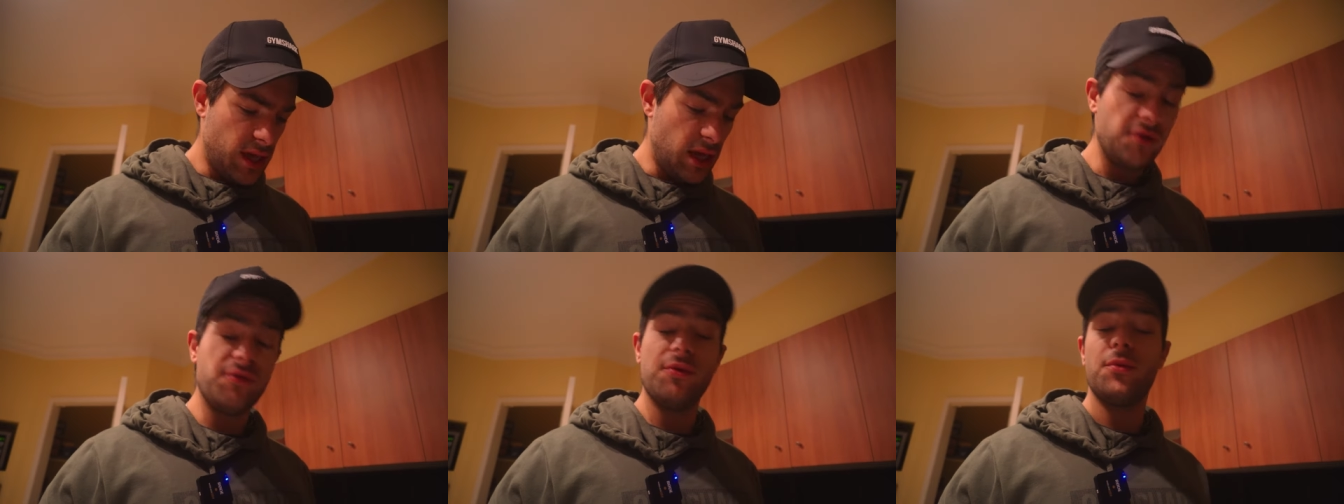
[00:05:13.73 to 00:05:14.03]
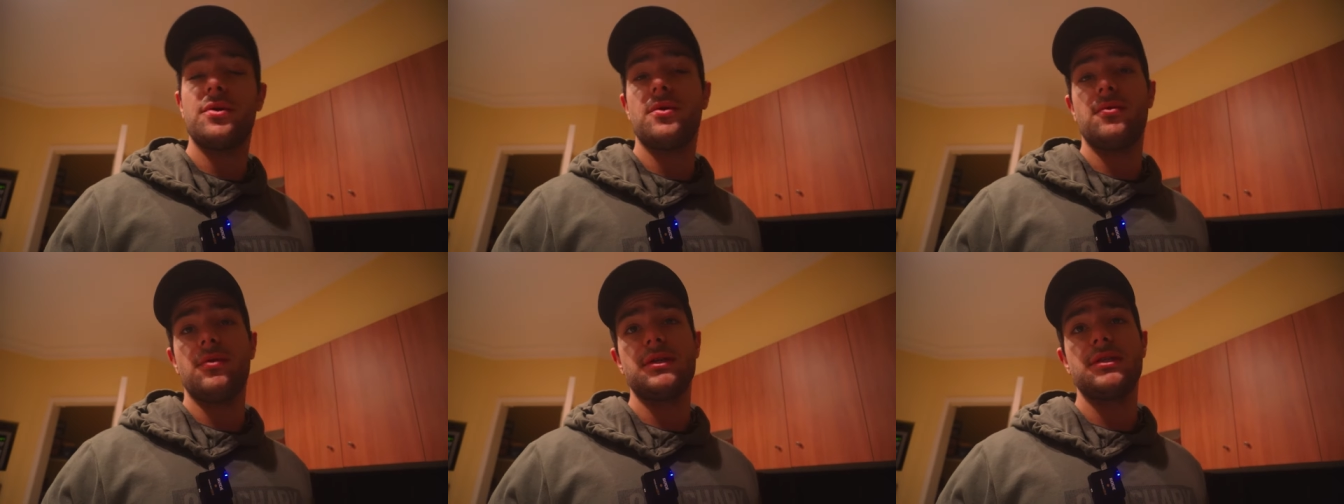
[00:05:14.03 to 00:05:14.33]
And if you
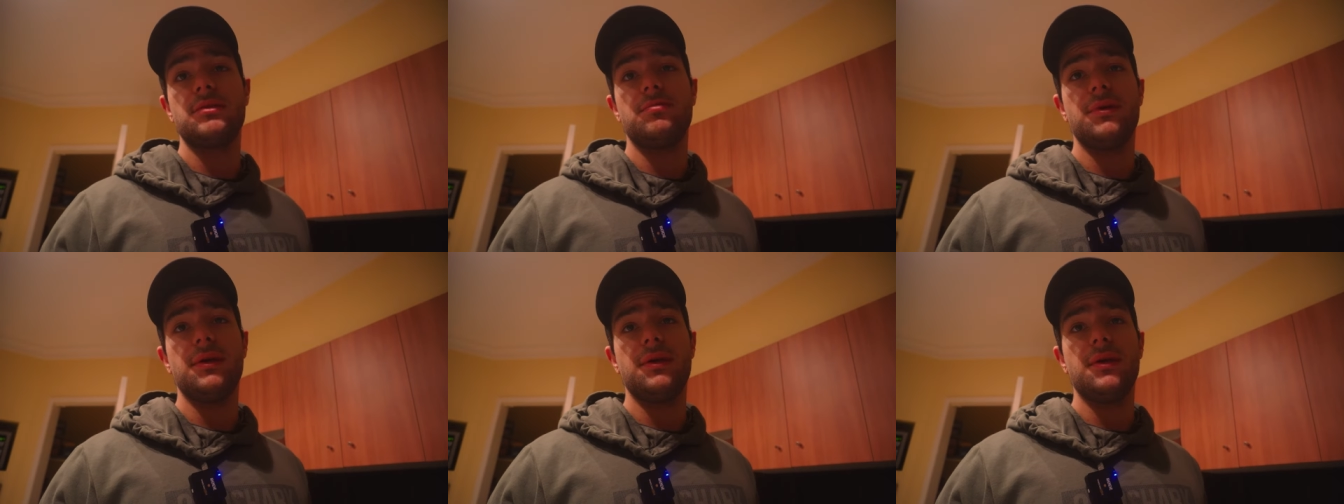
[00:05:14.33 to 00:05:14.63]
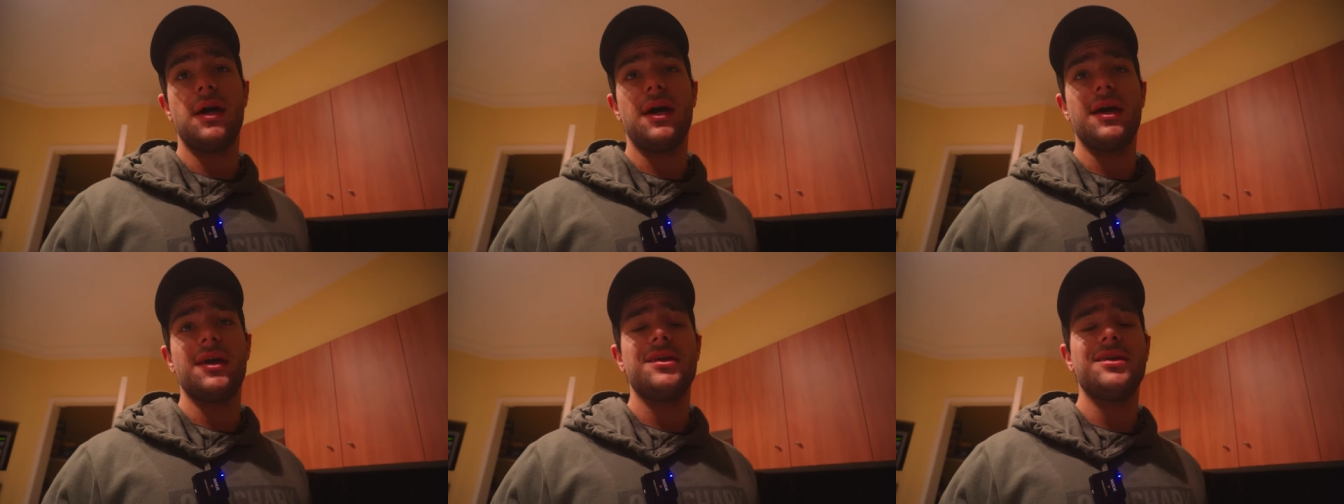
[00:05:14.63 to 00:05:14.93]
want a recipe,
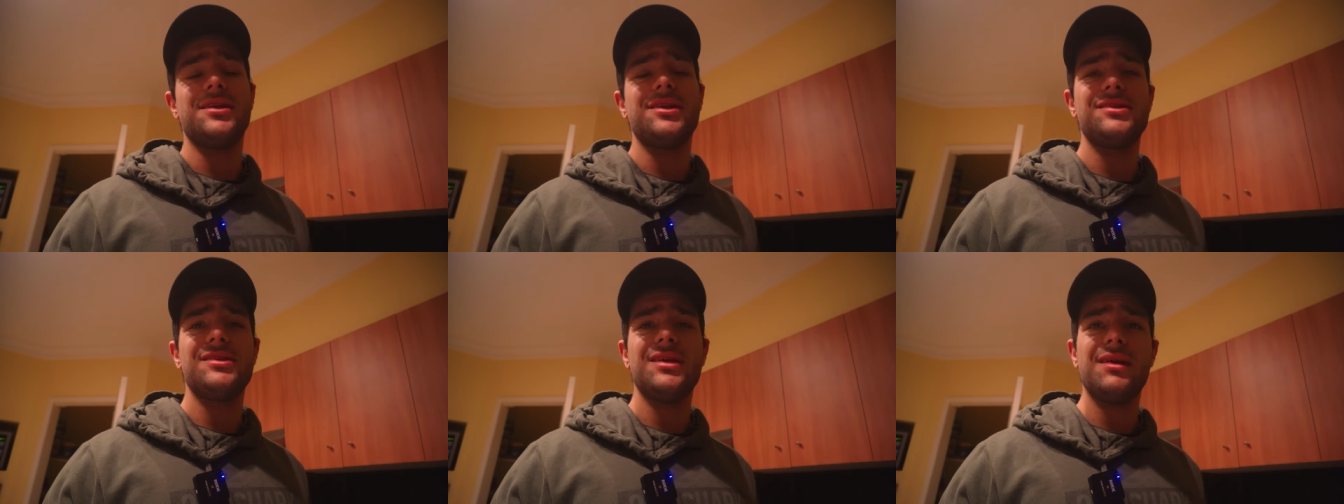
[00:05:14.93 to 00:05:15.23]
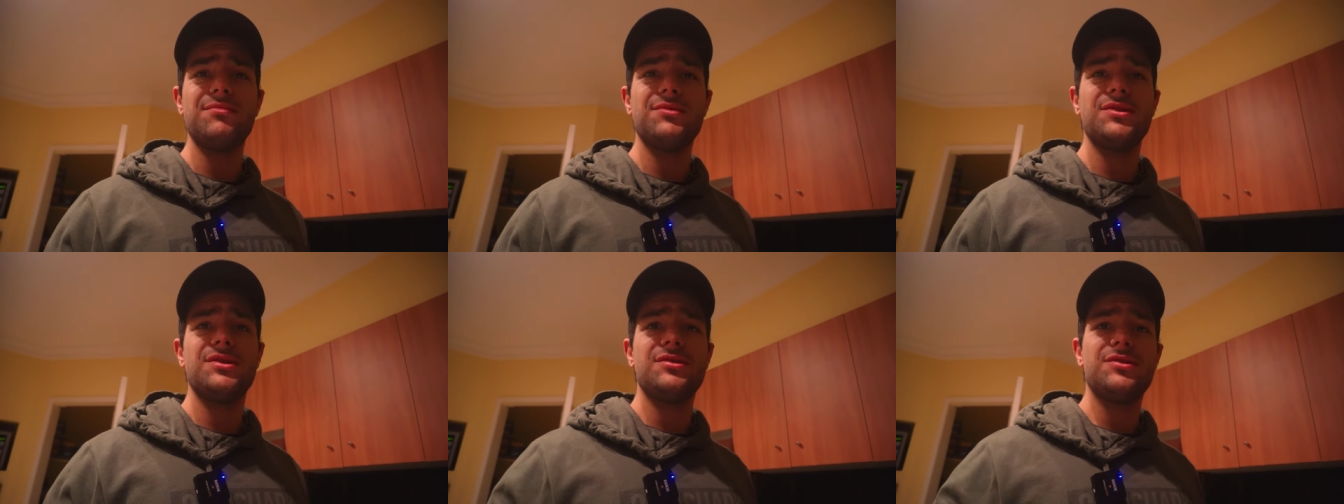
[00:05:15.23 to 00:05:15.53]
I can
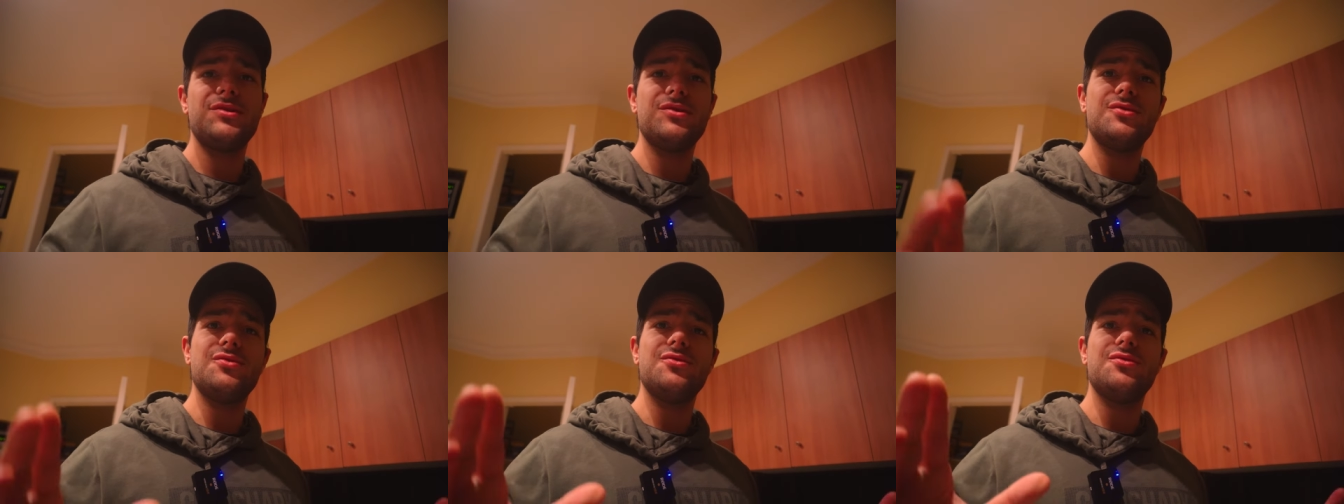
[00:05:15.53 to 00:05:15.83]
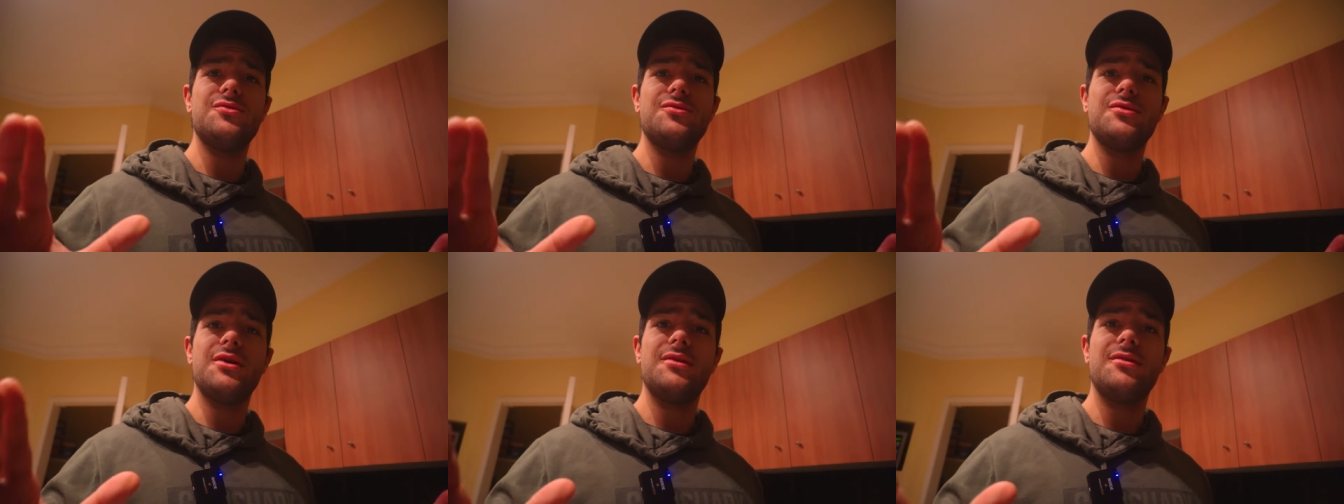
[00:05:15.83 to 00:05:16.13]
attempt
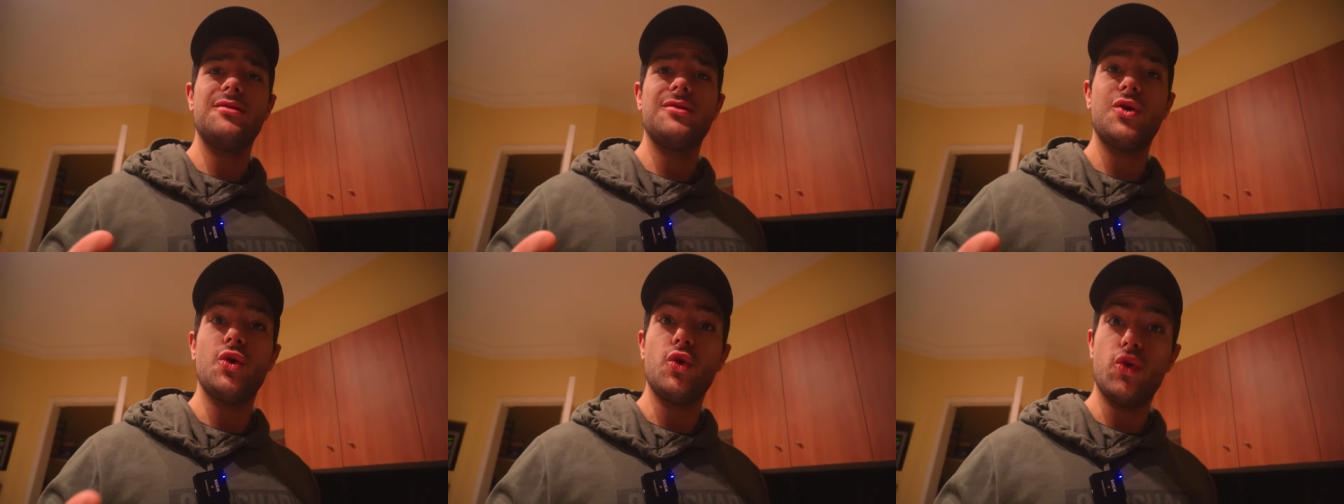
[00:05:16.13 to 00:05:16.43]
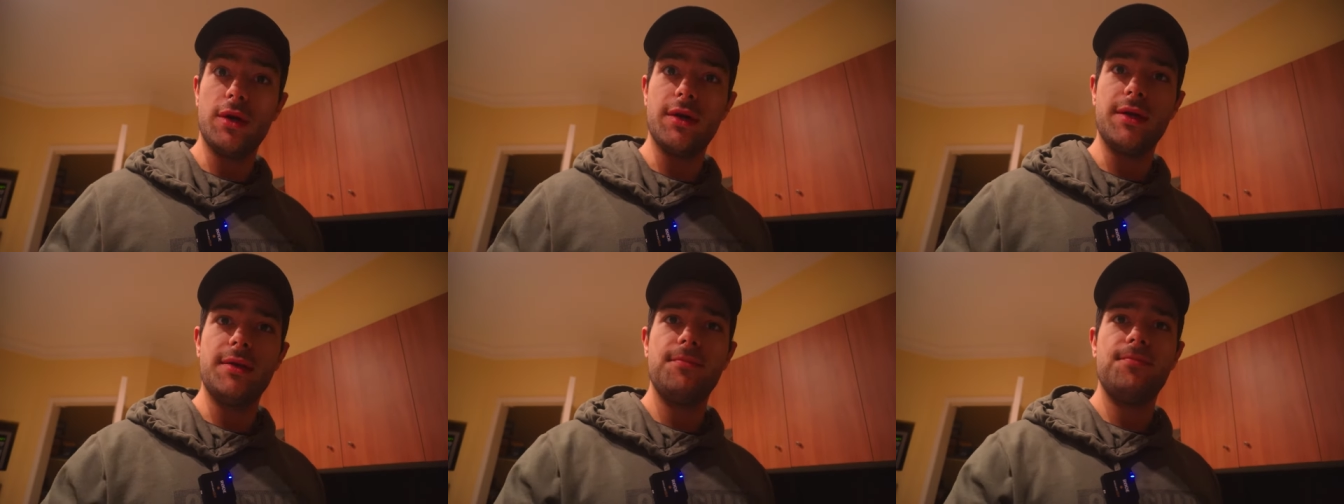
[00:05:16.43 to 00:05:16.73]
to
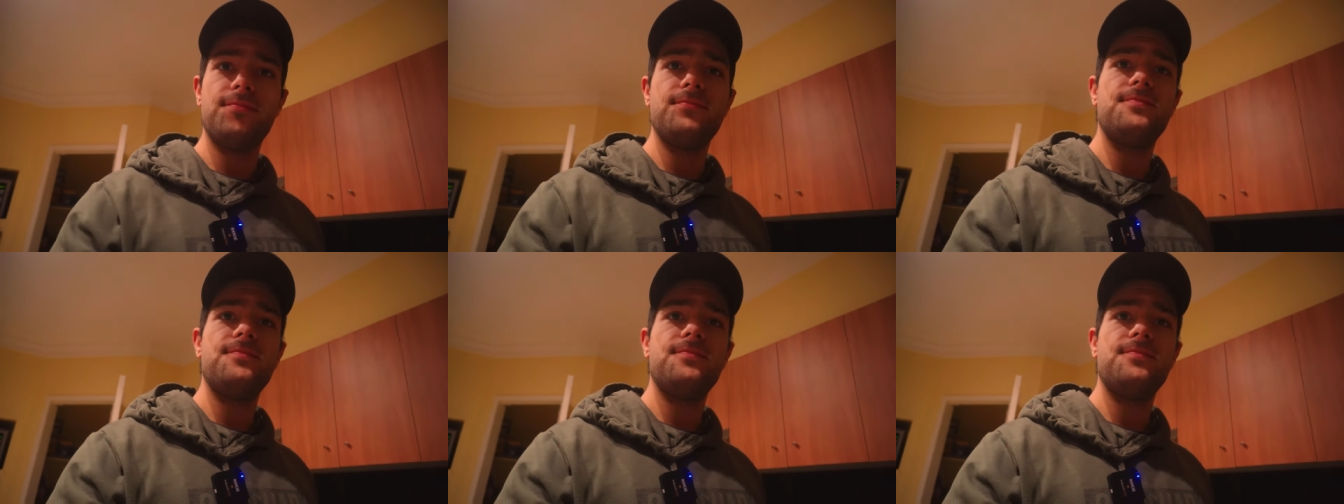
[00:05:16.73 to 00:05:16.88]
cook it.